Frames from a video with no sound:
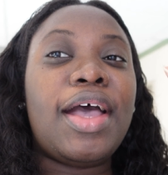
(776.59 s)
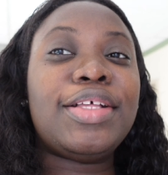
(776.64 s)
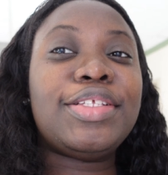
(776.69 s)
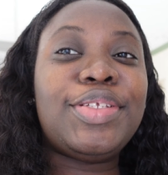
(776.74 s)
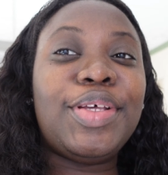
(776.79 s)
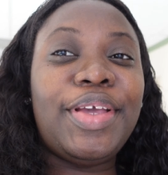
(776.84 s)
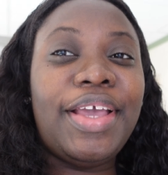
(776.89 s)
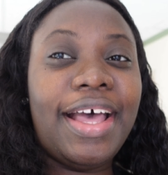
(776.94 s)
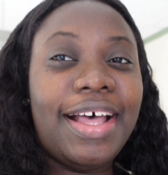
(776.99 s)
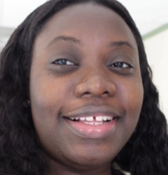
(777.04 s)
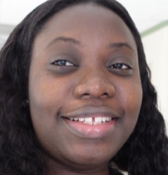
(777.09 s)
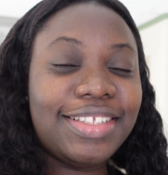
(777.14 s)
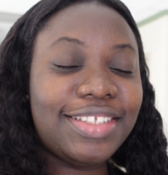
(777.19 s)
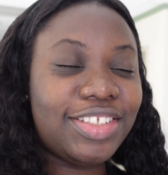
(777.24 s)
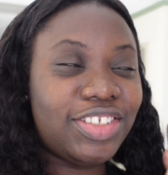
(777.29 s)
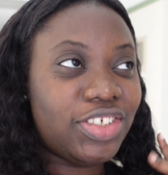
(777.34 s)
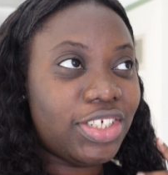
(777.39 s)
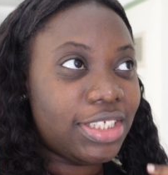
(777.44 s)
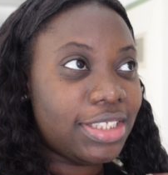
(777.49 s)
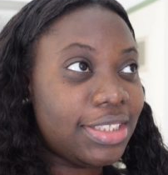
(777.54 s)
So yes,
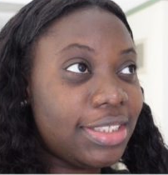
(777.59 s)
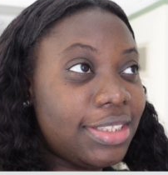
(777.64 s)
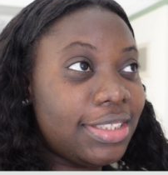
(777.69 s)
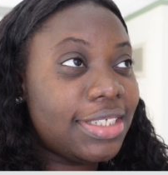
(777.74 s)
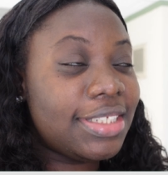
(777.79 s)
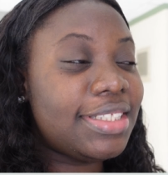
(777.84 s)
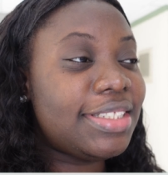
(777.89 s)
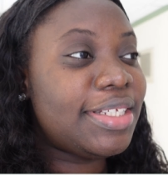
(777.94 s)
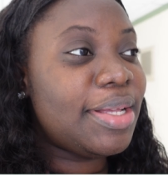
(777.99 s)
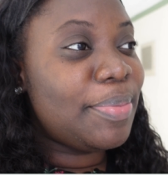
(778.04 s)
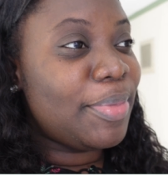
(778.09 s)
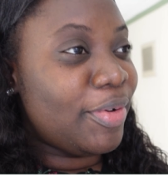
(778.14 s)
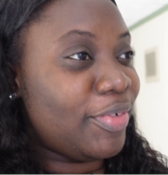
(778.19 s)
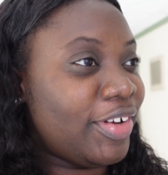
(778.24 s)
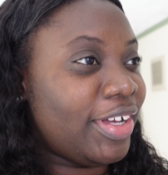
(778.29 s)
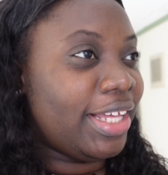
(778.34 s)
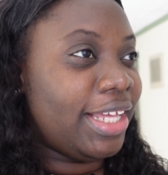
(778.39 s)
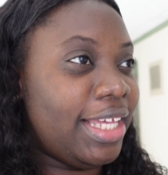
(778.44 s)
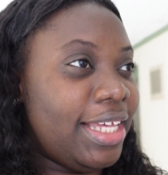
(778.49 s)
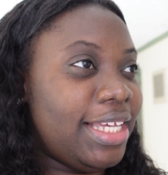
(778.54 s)
just to
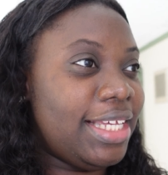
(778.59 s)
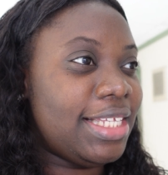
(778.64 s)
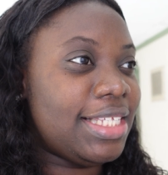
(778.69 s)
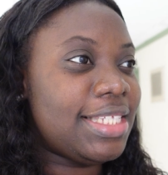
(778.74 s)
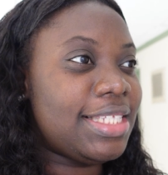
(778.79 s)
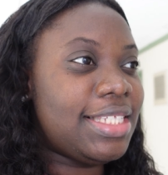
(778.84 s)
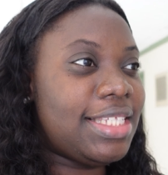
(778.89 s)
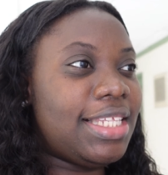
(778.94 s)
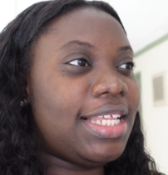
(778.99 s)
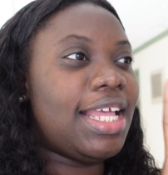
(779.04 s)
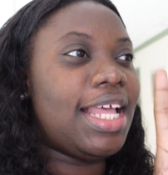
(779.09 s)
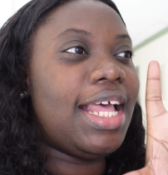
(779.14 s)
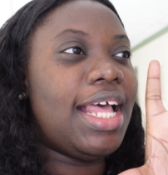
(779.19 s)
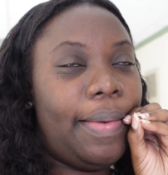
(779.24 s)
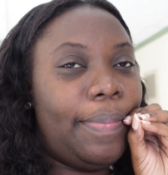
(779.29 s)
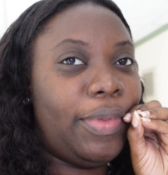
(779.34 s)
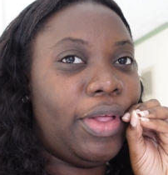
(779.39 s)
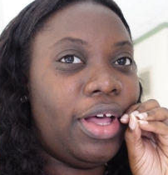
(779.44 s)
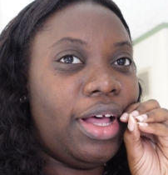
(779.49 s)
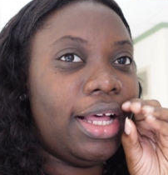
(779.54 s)
summarize,
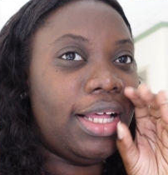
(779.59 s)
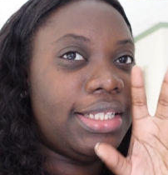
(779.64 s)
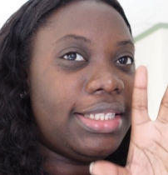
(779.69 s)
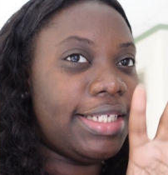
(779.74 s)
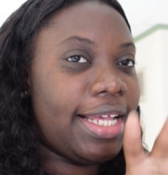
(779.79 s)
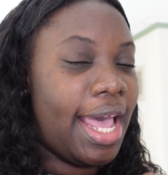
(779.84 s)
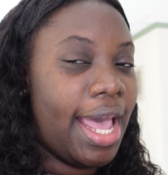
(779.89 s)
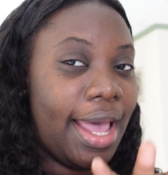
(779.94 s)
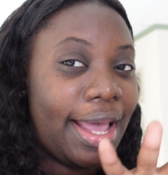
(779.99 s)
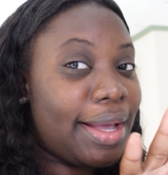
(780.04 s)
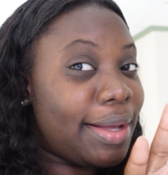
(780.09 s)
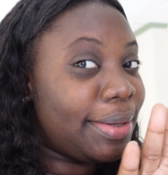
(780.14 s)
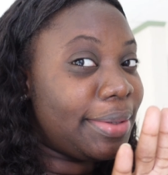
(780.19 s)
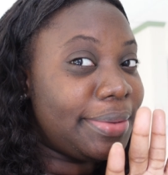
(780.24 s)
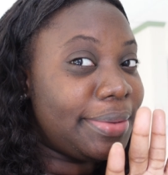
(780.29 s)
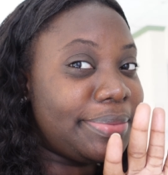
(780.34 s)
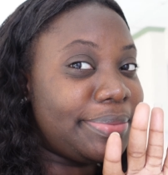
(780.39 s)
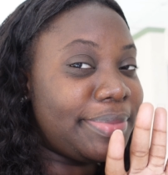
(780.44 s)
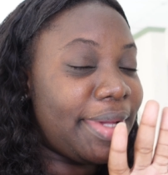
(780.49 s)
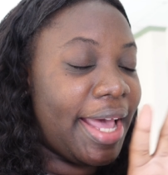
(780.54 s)
I'm not a tech
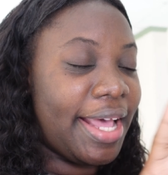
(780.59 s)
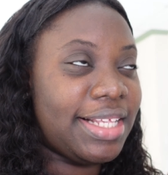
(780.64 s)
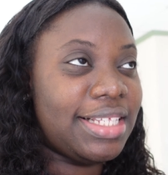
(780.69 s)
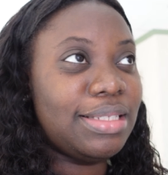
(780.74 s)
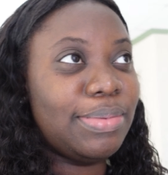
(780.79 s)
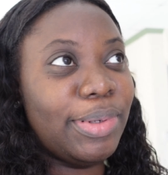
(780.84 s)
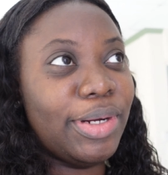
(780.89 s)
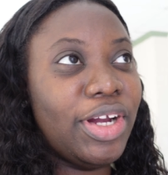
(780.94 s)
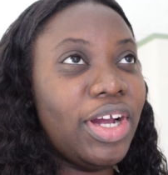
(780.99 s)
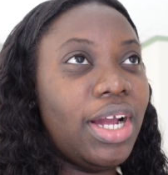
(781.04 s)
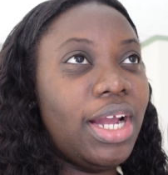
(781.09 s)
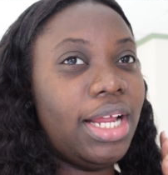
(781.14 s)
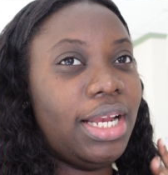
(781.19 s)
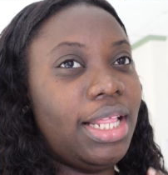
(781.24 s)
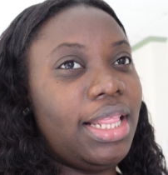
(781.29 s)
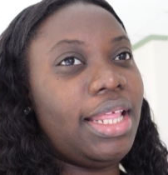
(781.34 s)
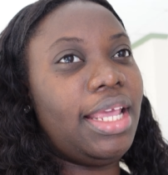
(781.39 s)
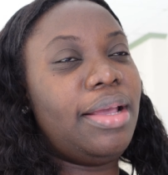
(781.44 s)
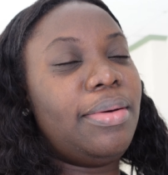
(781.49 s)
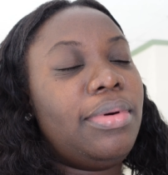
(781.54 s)
expert or
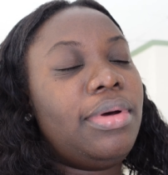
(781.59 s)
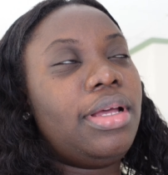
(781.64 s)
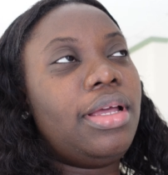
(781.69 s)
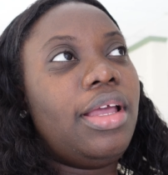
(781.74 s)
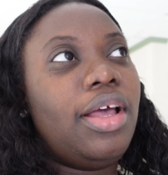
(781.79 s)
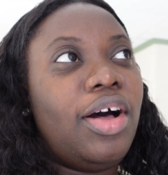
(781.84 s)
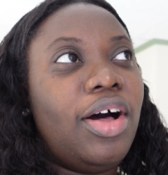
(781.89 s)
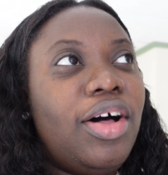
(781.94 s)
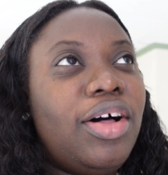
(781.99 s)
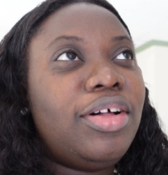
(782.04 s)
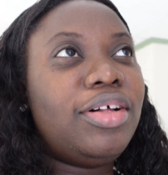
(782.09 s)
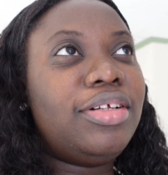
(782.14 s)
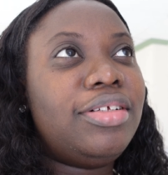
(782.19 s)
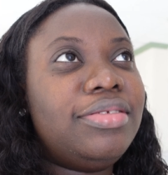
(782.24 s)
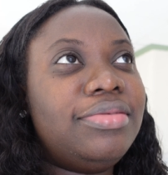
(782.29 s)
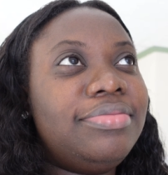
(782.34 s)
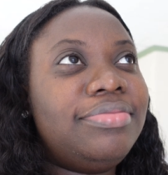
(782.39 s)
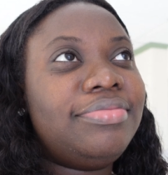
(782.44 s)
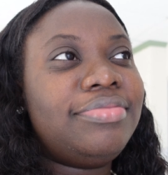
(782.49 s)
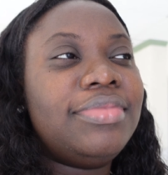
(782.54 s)
anything, but
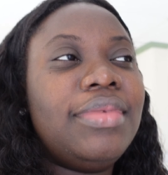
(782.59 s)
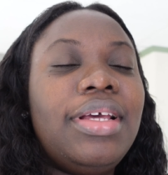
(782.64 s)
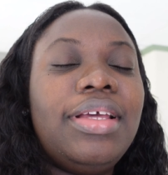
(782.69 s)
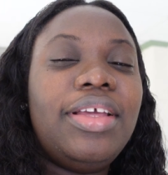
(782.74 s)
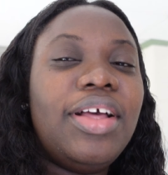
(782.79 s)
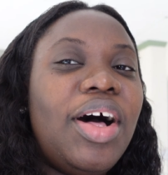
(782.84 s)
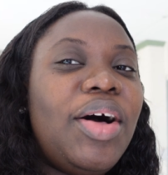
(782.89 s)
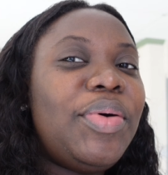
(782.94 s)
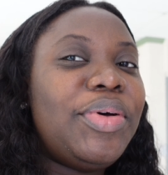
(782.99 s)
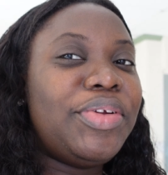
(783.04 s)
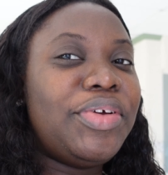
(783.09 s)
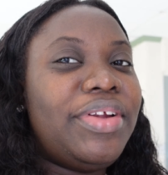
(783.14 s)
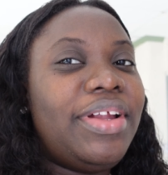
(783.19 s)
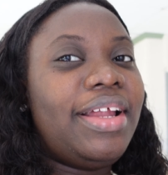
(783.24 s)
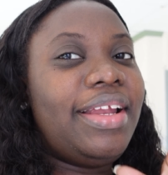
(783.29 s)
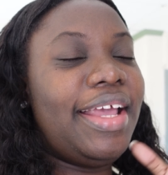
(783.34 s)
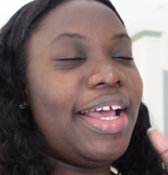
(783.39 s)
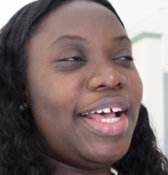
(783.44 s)
y'all know that the